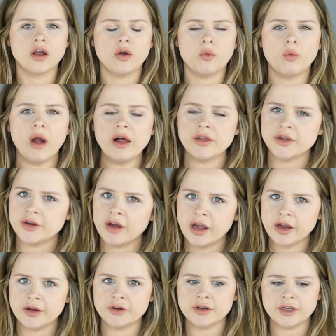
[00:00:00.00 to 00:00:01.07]
While your
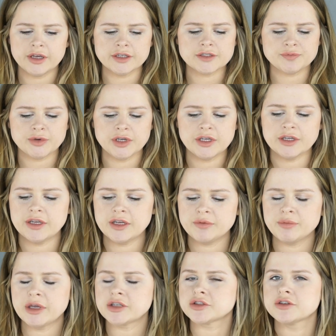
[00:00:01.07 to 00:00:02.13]
iron is preheating,
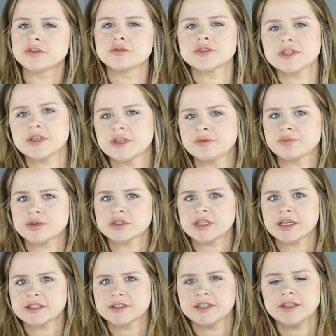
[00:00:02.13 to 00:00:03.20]
make sure you use a heat
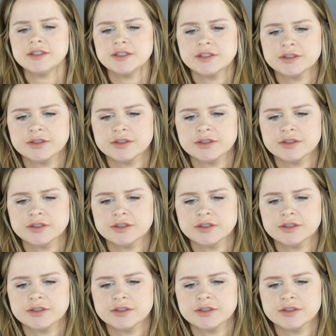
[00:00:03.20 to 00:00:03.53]
protectant.